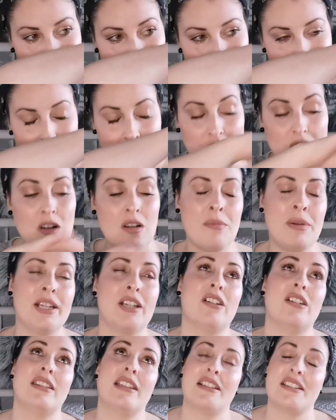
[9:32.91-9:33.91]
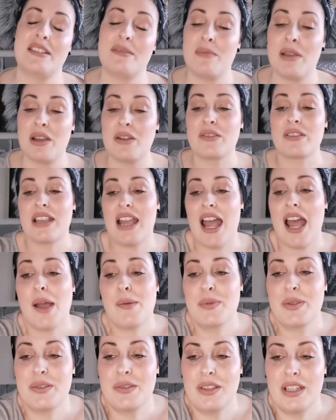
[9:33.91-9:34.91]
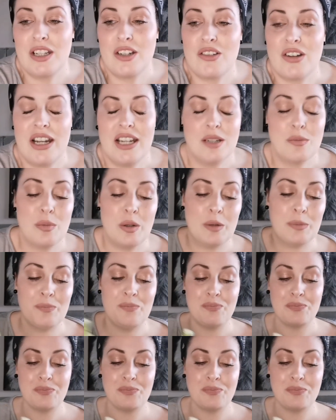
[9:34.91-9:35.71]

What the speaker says: But oh my god, that smells absolutely incredible.